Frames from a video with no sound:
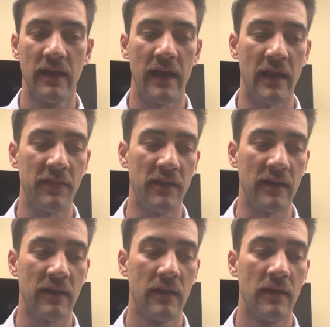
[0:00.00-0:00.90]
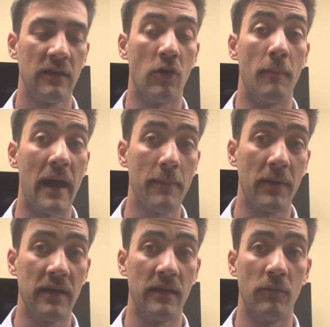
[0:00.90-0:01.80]
And I think, in my
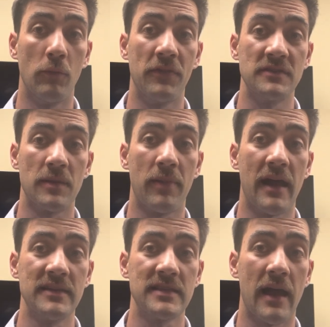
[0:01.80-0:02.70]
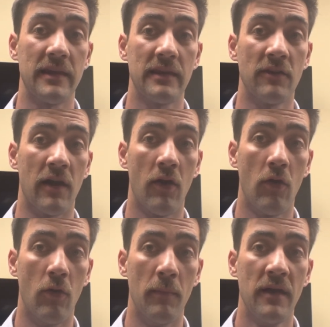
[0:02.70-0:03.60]
opinion, with the supply side here at
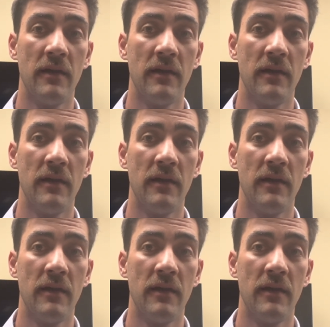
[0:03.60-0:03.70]
home,